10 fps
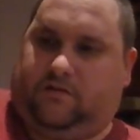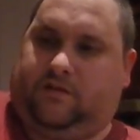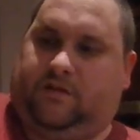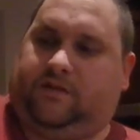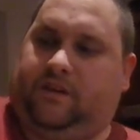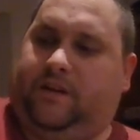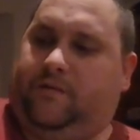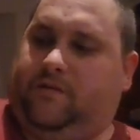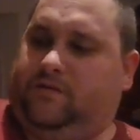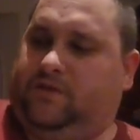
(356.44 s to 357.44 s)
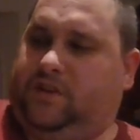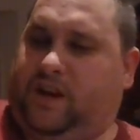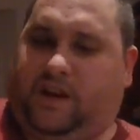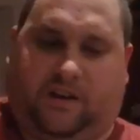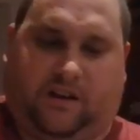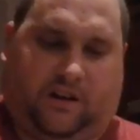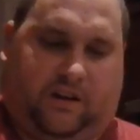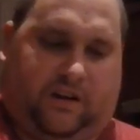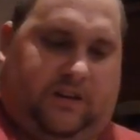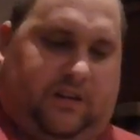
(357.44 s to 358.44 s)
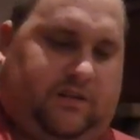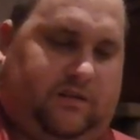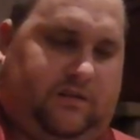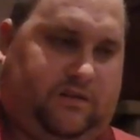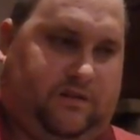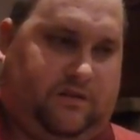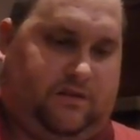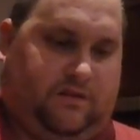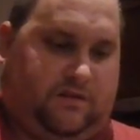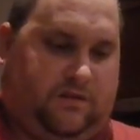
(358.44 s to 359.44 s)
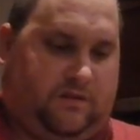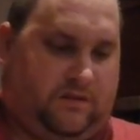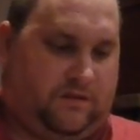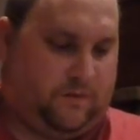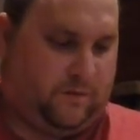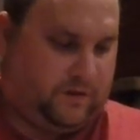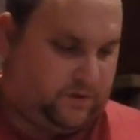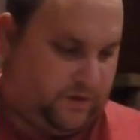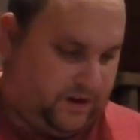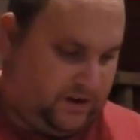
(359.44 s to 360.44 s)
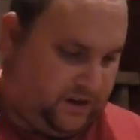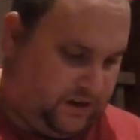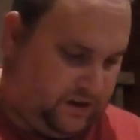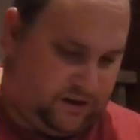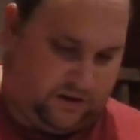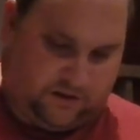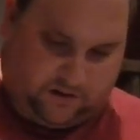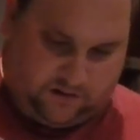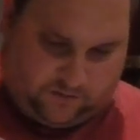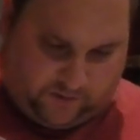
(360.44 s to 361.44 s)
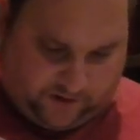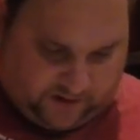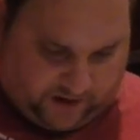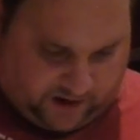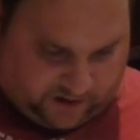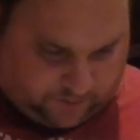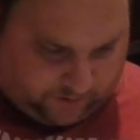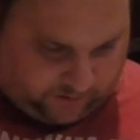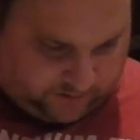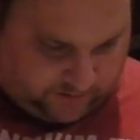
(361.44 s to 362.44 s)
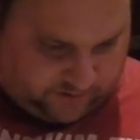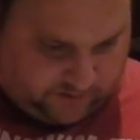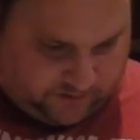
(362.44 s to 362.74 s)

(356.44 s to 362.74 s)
Yes, I am going to check on what do I need. Do I need H parts?